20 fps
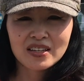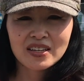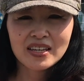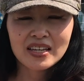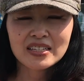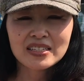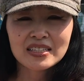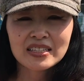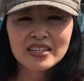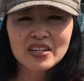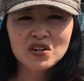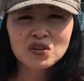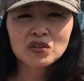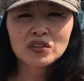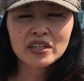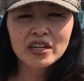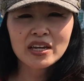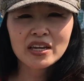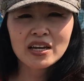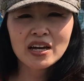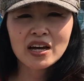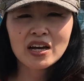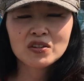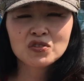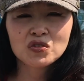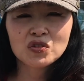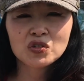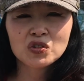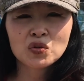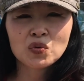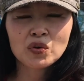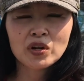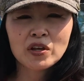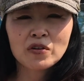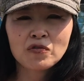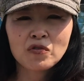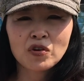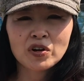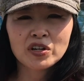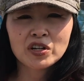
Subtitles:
It's literally 124